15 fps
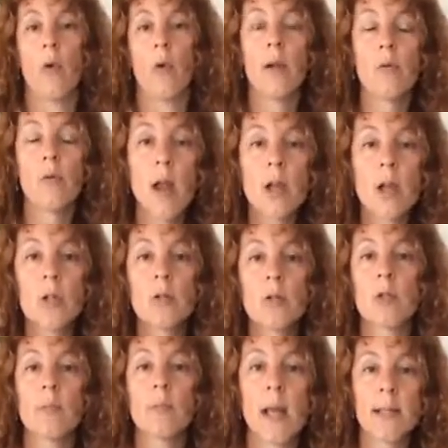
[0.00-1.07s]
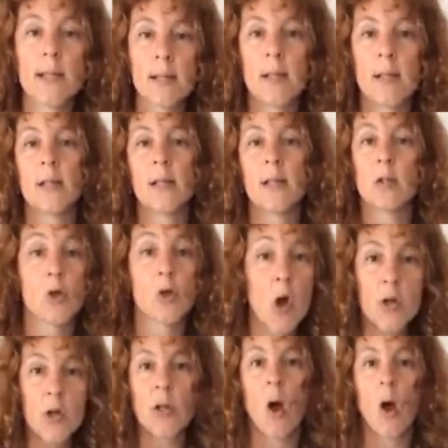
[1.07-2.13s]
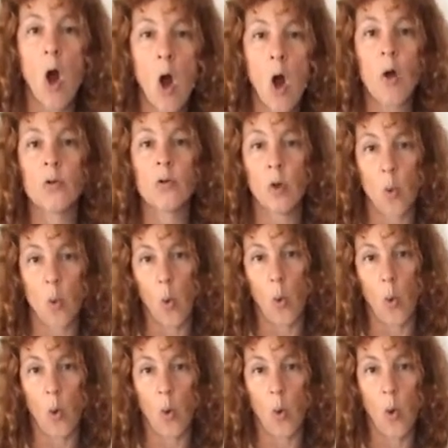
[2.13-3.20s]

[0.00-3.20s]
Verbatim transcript: Recreational gymnastics is not hardcore.